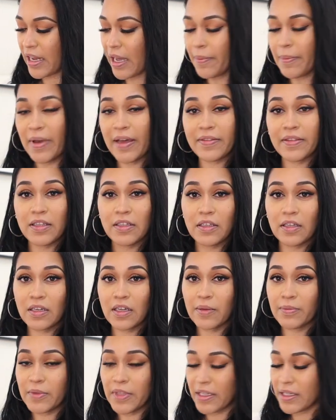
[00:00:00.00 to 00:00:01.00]
I'm gonna have to look
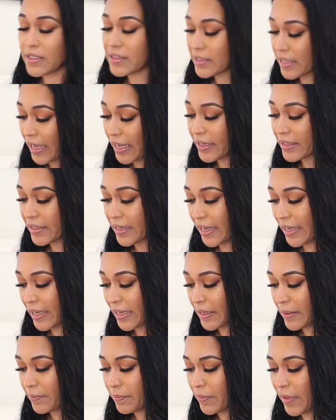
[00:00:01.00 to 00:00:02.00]
up the exact
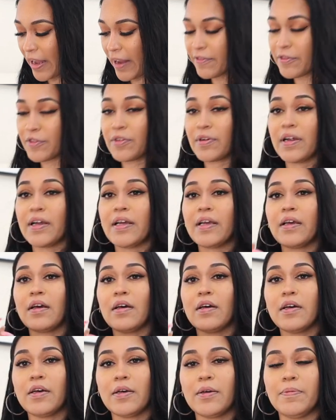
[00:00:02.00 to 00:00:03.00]
name after I
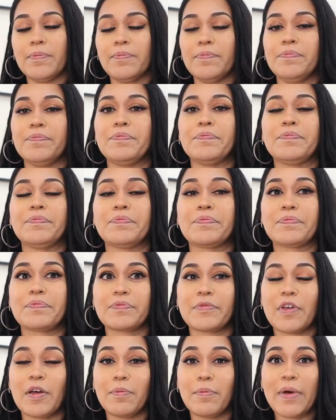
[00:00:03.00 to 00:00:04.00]
um
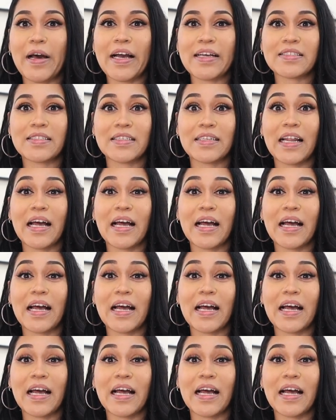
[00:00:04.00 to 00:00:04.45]
unbox it.